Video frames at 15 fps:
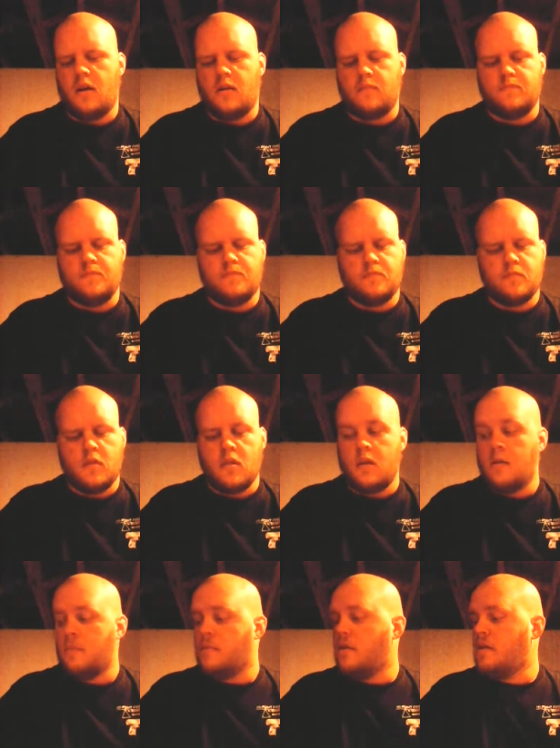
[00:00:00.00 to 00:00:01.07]
Um,
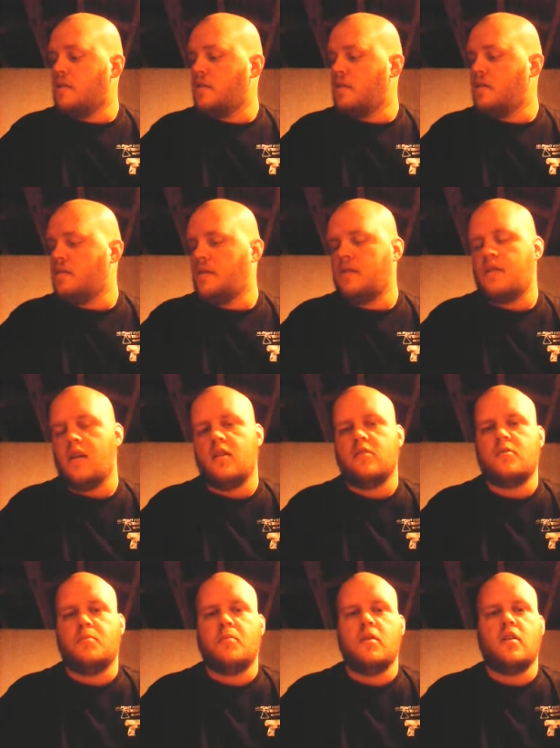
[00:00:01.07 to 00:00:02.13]
but th this
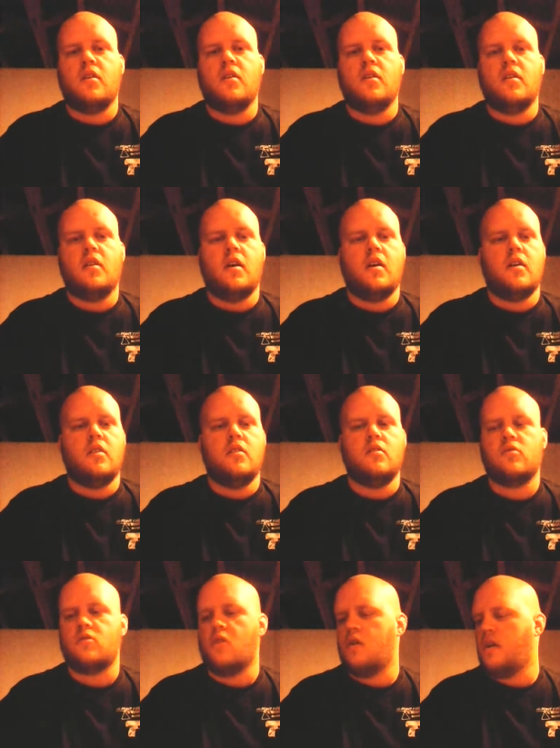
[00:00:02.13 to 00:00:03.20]
antenna is a pretty good uh,
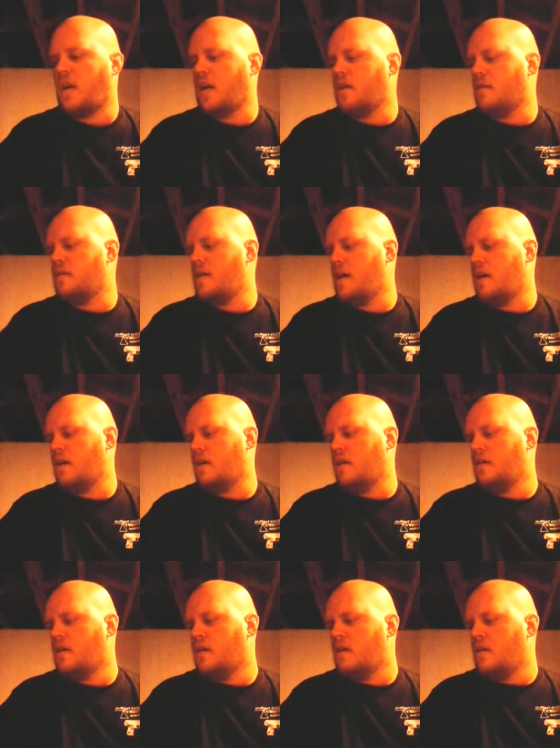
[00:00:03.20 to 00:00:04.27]
starting
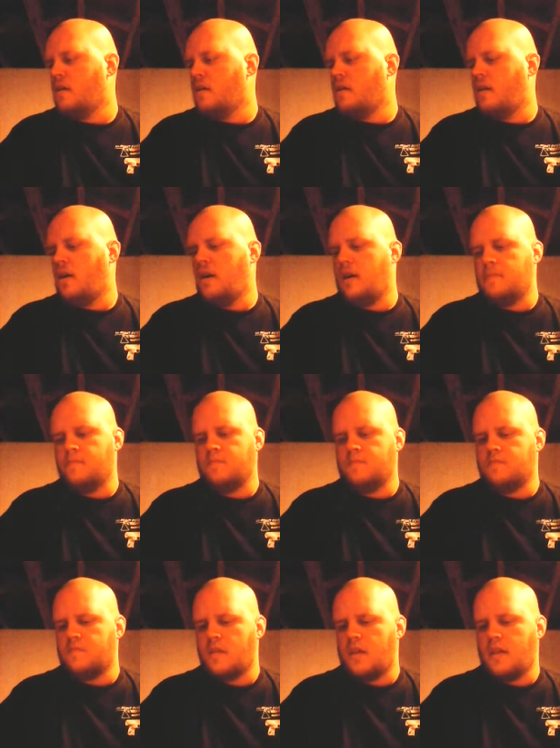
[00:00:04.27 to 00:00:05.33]
antenna.
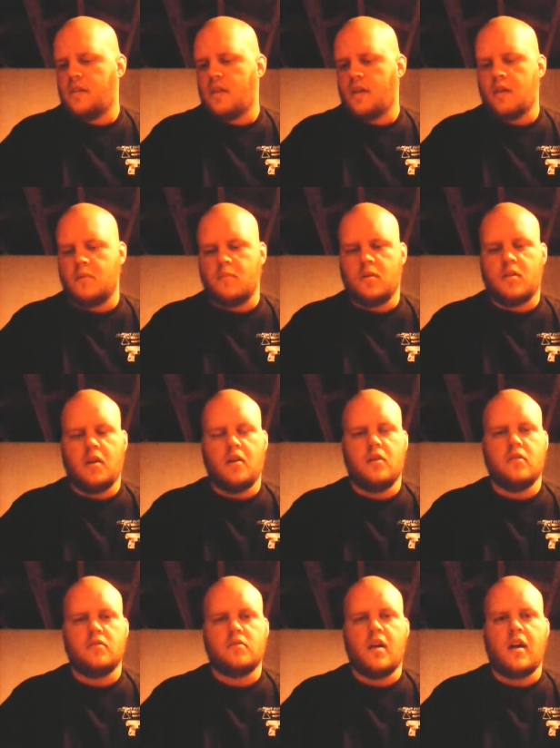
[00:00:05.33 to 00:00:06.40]
Um, I think in
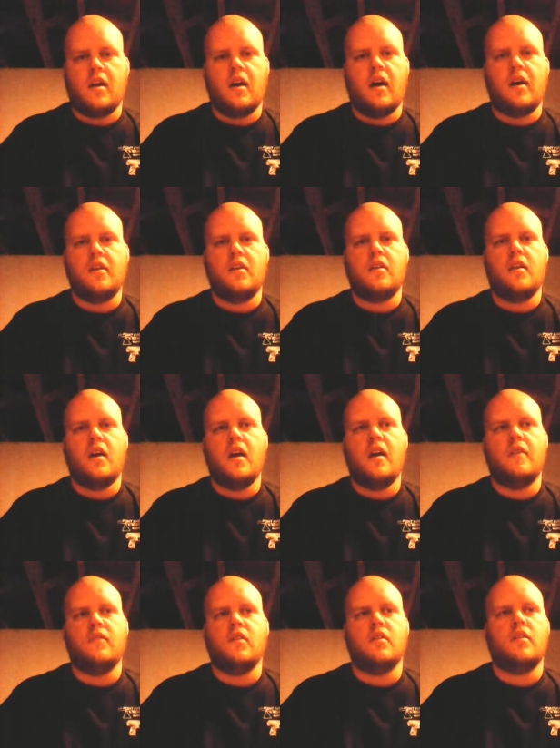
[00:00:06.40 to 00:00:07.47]
materials I, I,
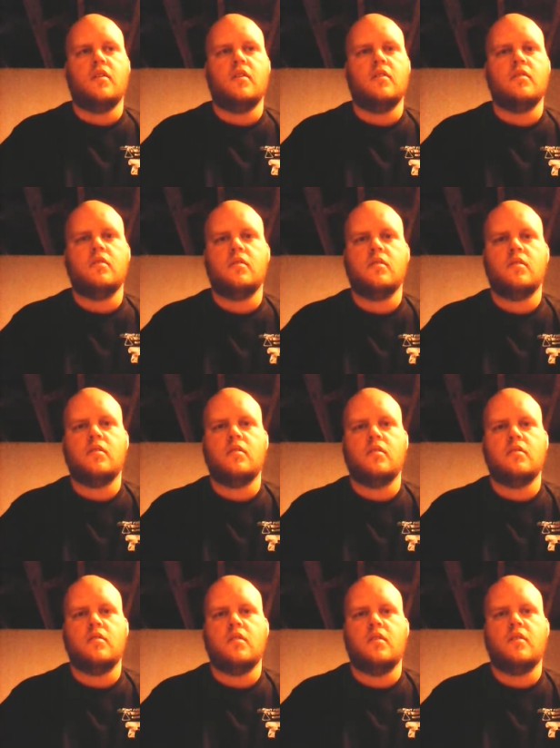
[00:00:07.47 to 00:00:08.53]
I have under
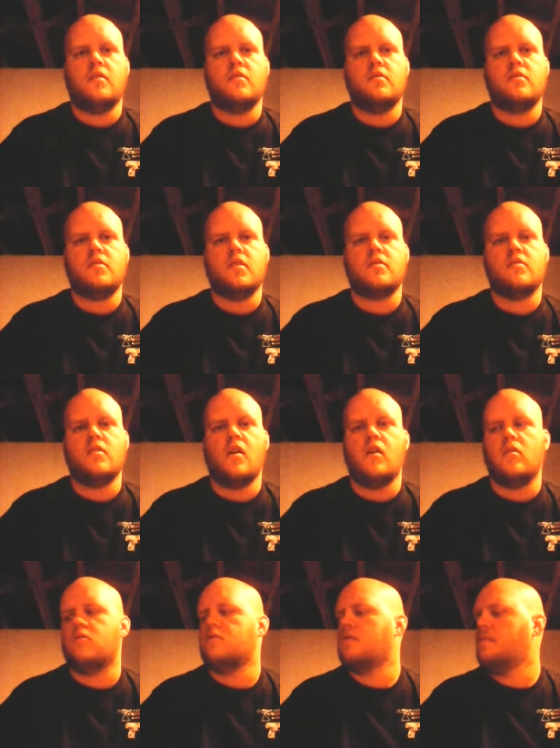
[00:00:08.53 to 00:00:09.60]
under six
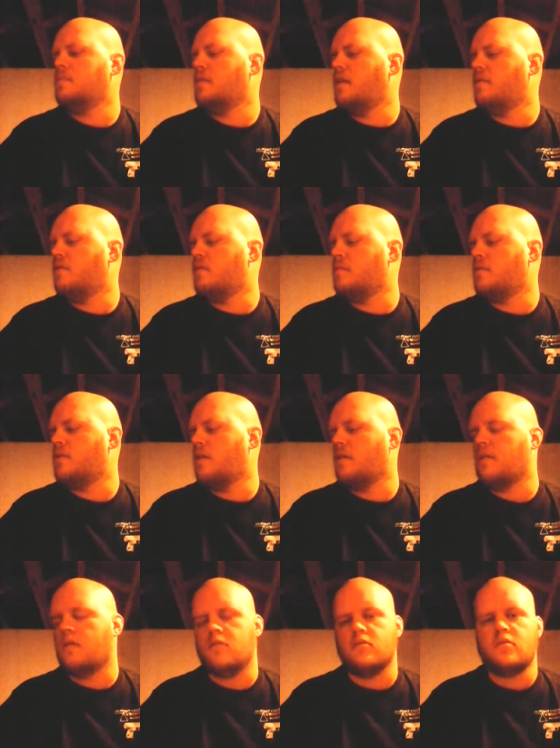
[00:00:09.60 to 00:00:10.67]
dollars, I believe, in
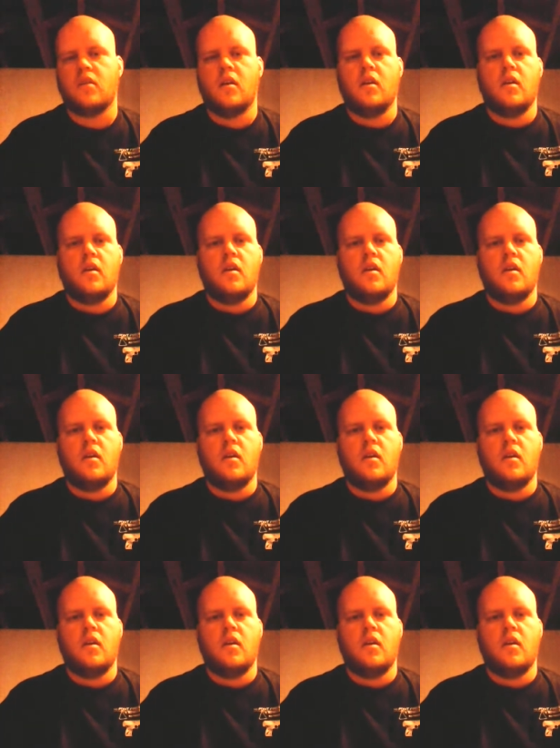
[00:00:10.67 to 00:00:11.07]
materials.